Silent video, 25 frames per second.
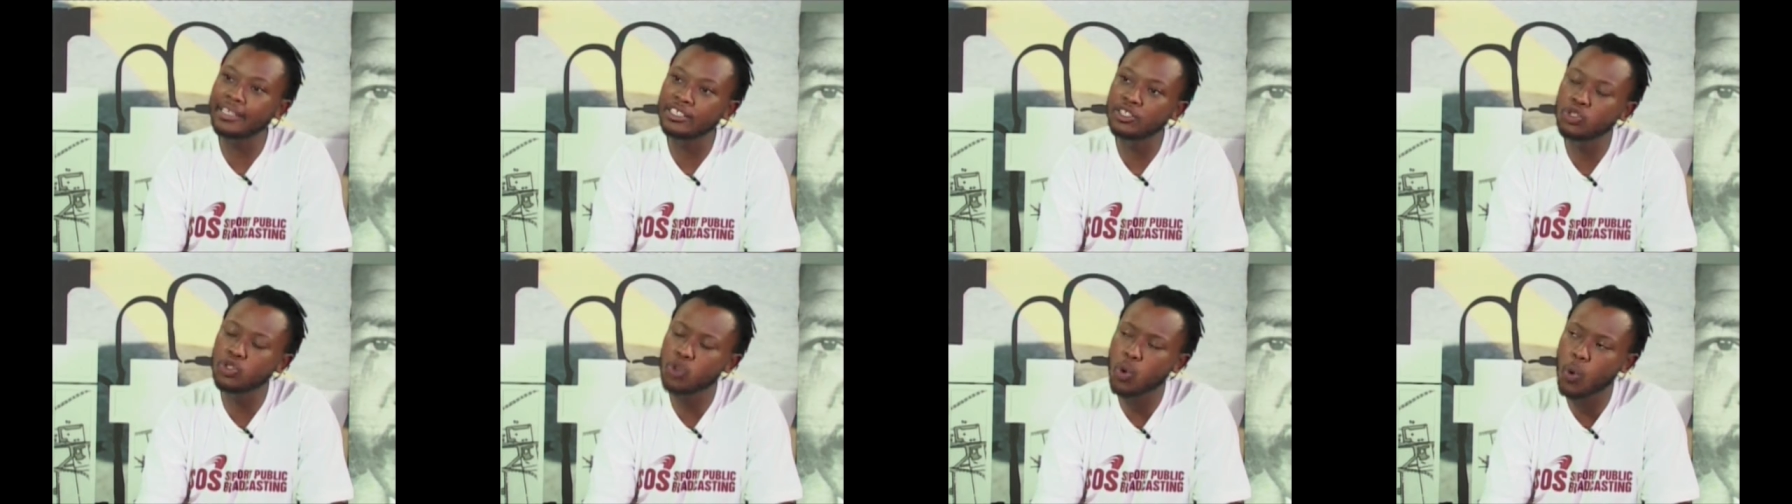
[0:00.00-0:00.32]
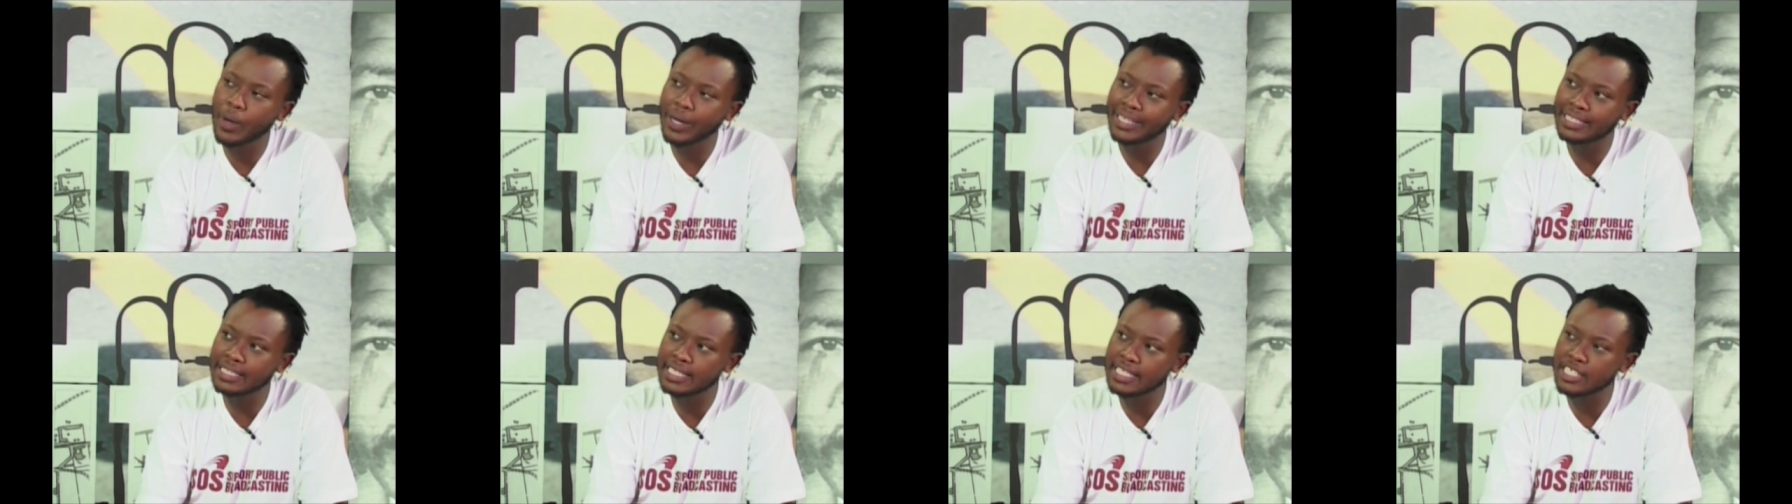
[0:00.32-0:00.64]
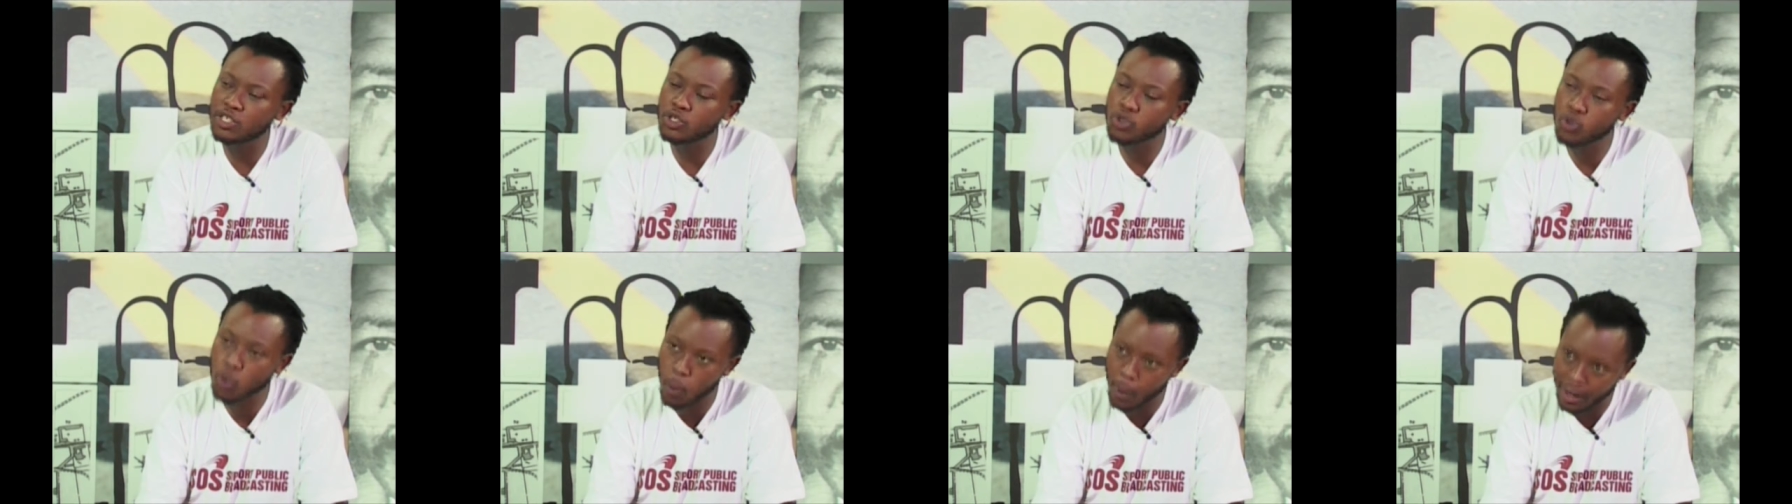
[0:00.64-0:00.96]
in
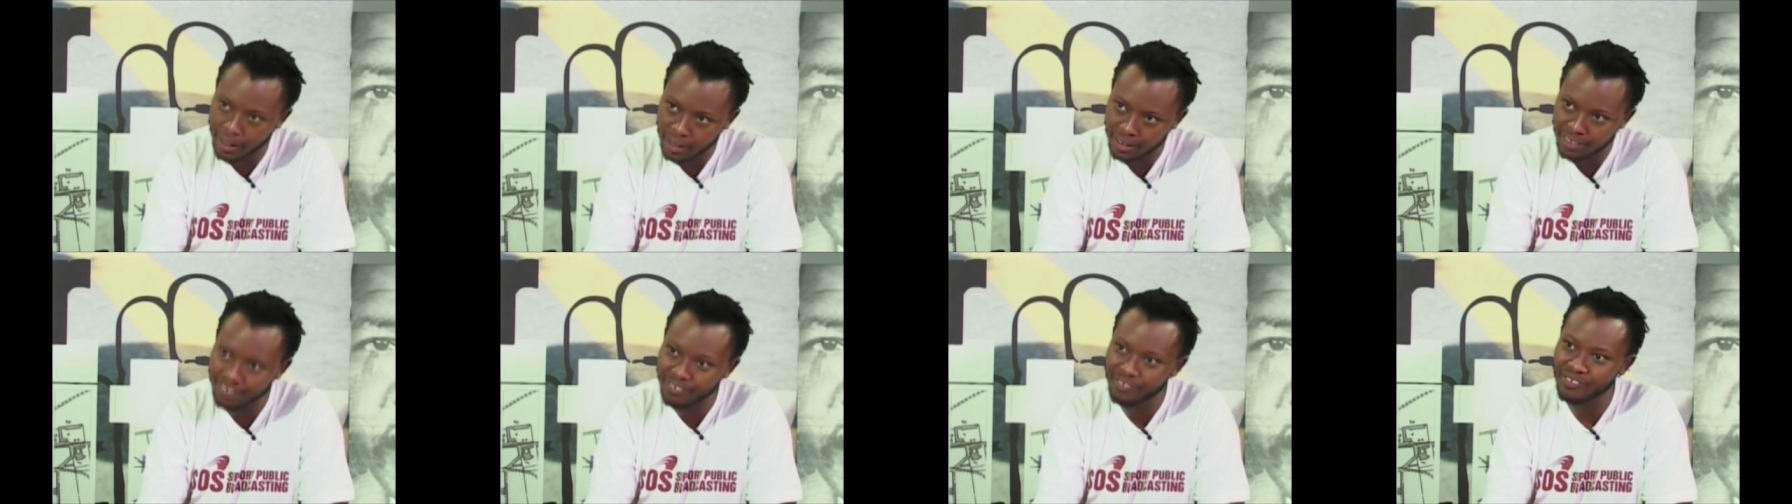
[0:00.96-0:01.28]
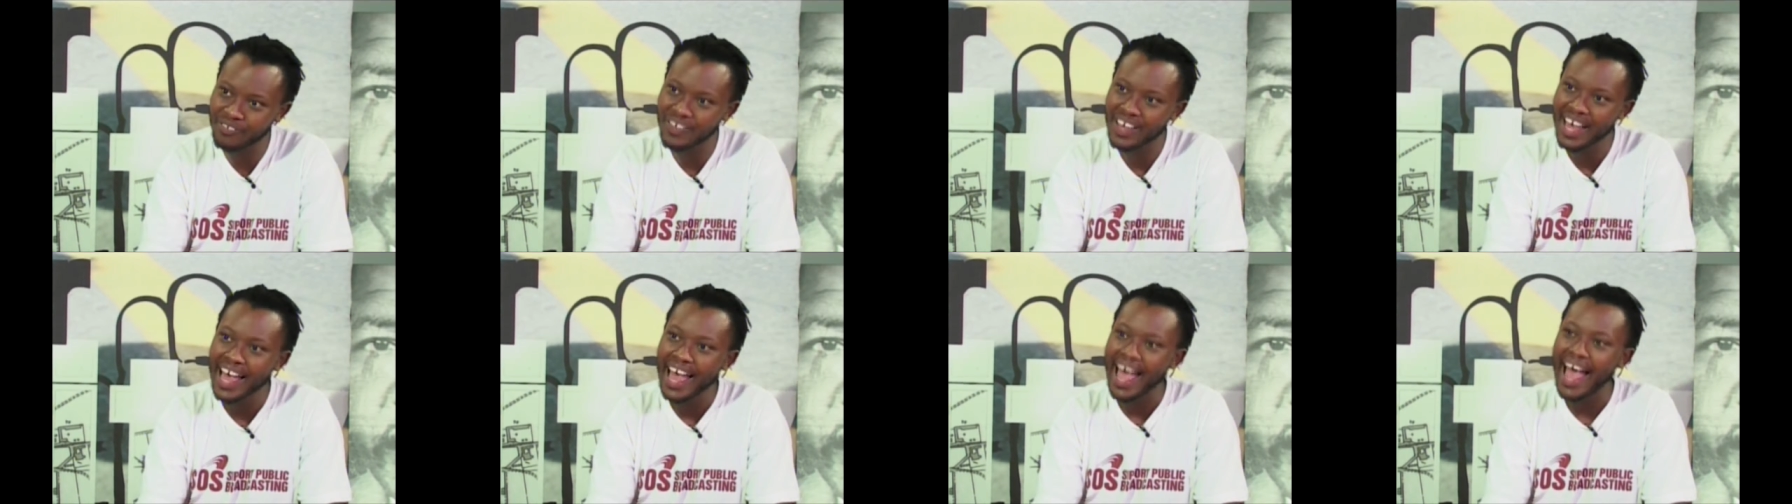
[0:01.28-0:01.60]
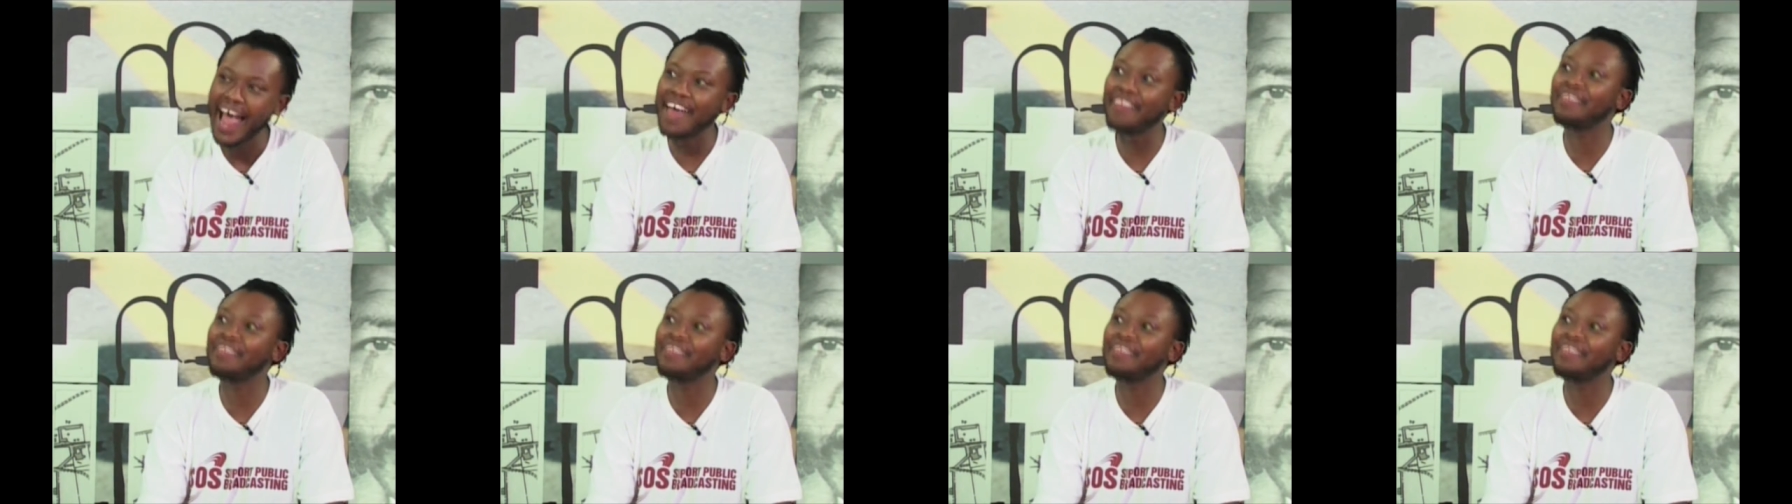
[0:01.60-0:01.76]
2012,